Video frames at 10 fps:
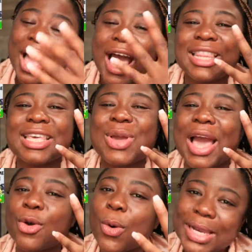and it
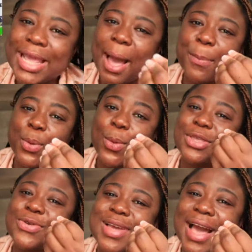can only happen
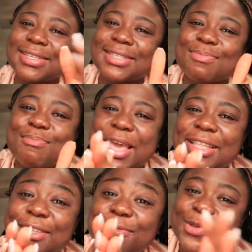when you guys
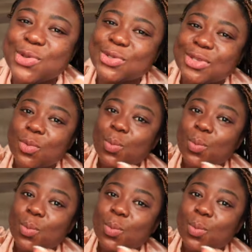make the views